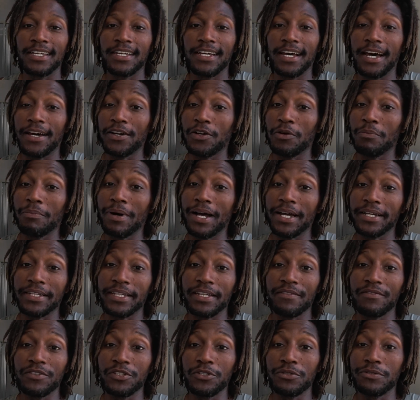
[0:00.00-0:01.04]
I don't mind
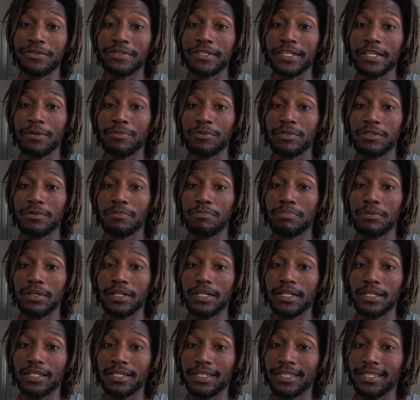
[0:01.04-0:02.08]
giving you tips,
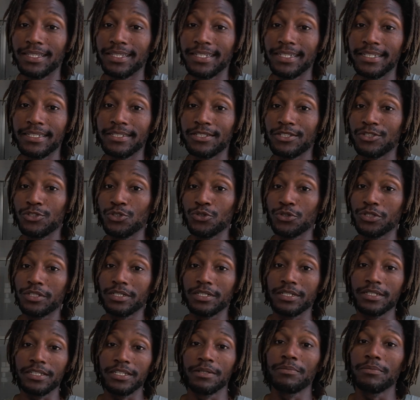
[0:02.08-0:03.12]
but at least you
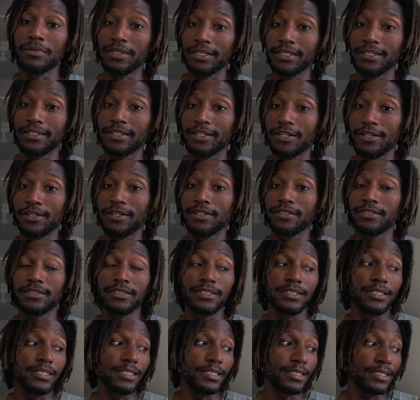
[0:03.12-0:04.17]
could give me the
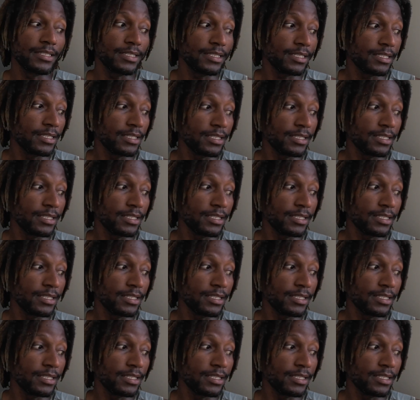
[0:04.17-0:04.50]
courtesy and